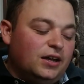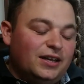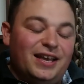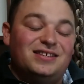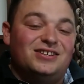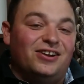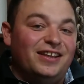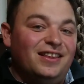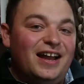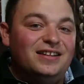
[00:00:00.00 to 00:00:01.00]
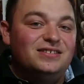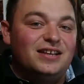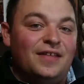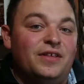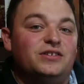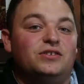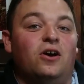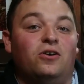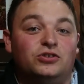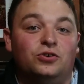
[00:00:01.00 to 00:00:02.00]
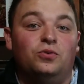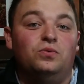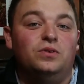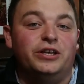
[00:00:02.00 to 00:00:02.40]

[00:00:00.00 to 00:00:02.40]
Get Stuck In Lads, and this also